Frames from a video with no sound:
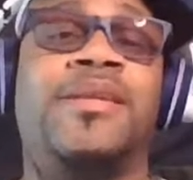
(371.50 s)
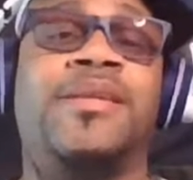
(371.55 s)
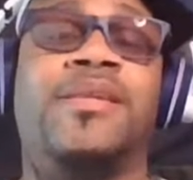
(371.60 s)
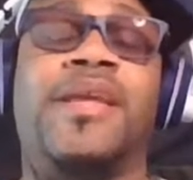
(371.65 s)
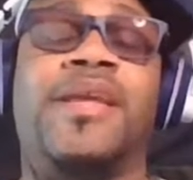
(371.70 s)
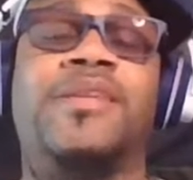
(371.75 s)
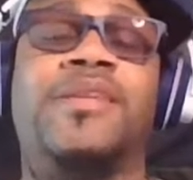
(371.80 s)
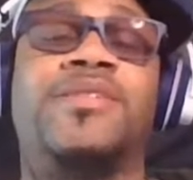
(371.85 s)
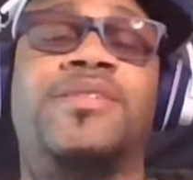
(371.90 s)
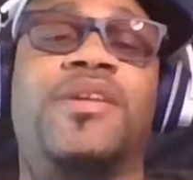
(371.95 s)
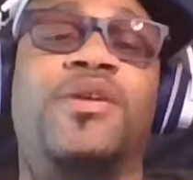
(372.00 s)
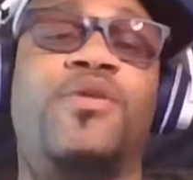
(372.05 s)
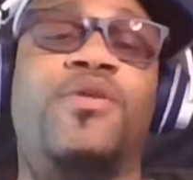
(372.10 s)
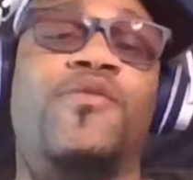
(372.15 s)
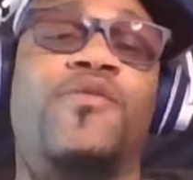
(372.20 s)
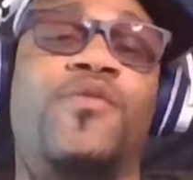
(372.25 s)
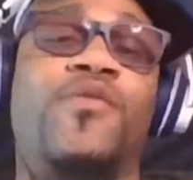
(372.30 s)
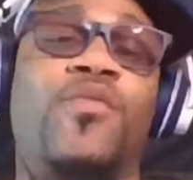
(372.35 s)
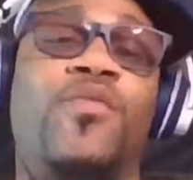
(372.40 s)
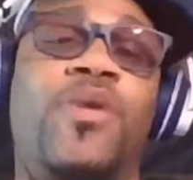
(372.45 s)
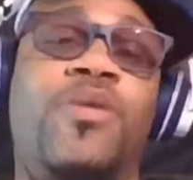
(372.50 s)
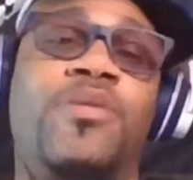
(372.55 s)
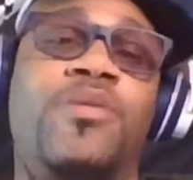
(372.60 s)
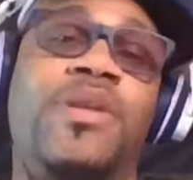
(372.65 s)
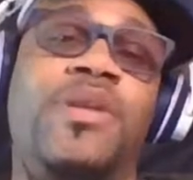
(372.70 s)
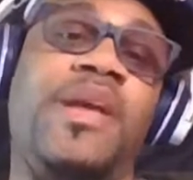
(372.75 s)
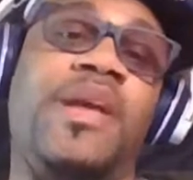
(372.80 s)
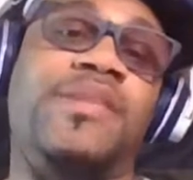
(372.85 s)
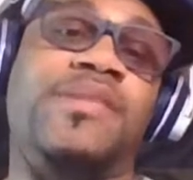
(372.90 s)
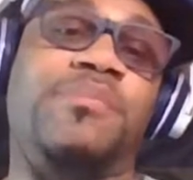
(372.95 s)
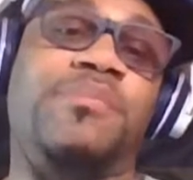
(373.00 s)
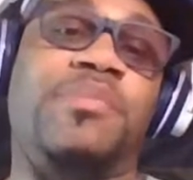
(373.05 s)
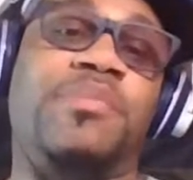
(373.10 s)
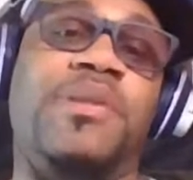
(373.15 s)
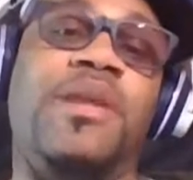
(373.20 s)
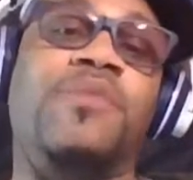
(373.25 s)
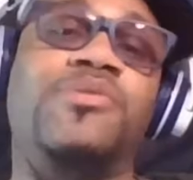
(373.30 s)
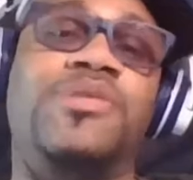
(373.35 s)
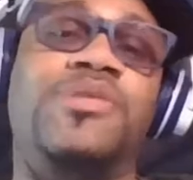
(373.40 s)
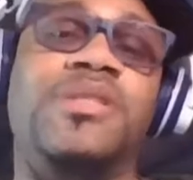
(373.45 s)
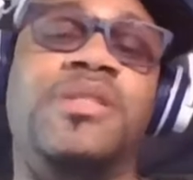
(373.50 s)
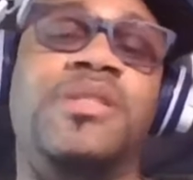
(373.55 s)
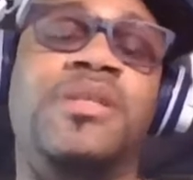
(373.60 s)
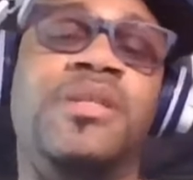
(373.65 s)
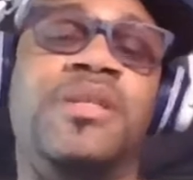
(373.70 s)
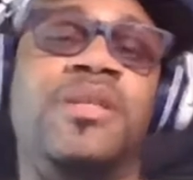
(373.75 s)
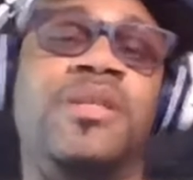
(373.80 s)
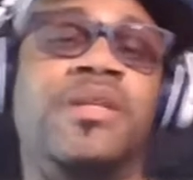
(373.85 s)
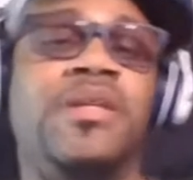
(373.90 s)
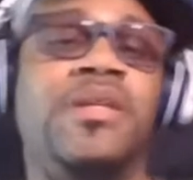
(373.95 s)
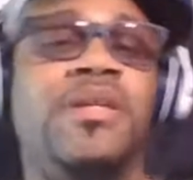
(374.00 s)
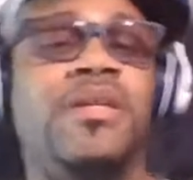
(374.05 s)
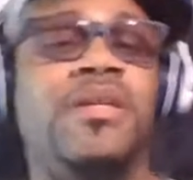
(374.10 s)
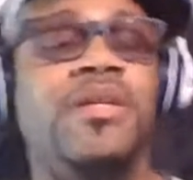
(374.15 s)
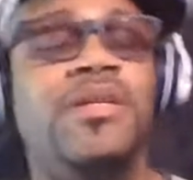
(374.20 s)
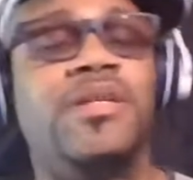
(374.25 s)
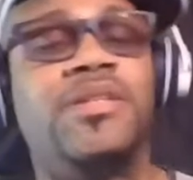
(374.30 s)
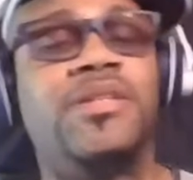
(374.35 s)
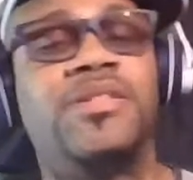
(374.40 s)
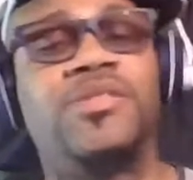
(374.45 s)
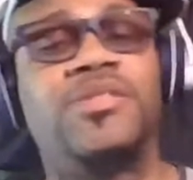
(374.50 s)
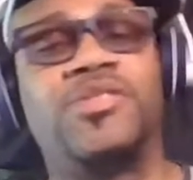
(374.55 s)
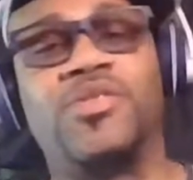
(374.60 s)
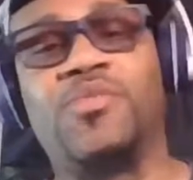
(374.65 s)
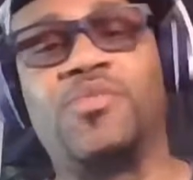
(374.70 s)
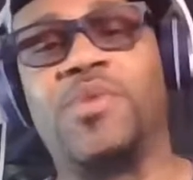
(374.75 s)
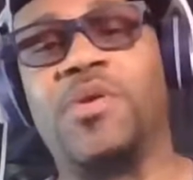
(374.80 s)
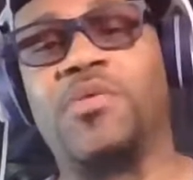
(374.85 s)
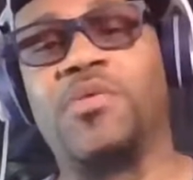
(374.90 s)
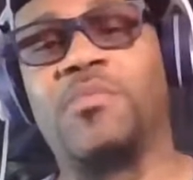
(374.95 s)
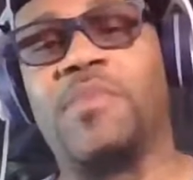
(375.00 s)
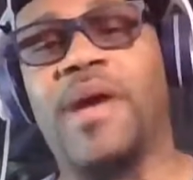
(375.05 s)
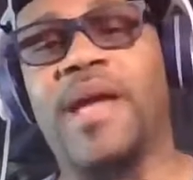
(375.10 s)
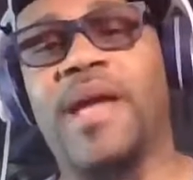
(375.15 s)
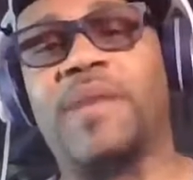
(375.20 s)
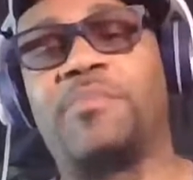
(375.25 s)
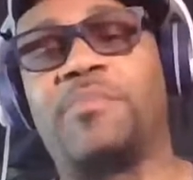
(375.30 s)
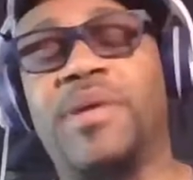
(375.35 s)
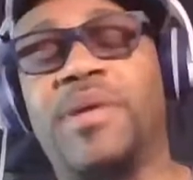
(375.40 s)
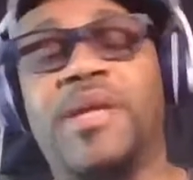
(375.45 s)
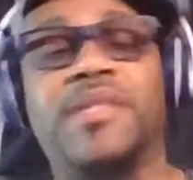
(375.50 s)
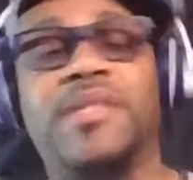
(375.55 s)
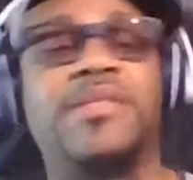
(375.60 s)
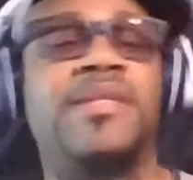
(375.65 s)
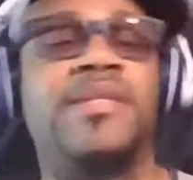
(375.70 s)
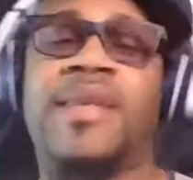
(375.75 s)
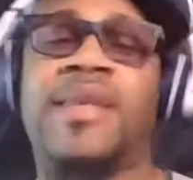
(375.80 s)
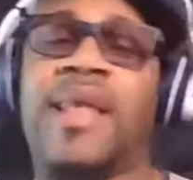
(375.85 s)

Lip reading: they turned from wanting Nancy Pelosi to wanting Mike Pence.